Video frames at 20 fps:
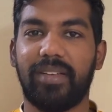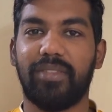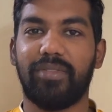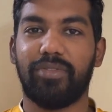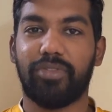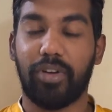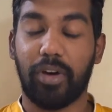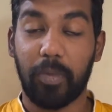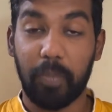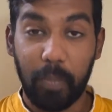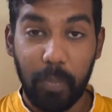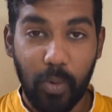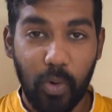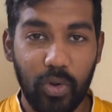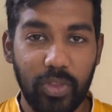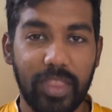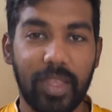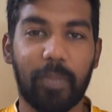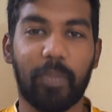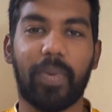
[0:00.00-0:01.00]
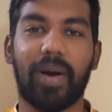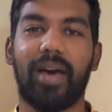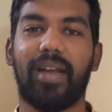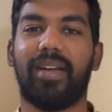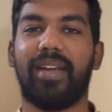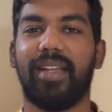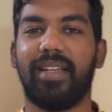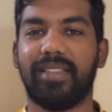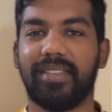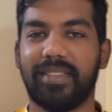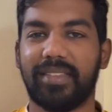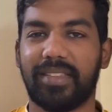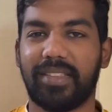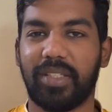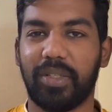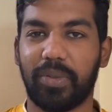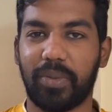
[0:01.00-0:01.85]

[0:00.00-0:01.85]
for both the parties to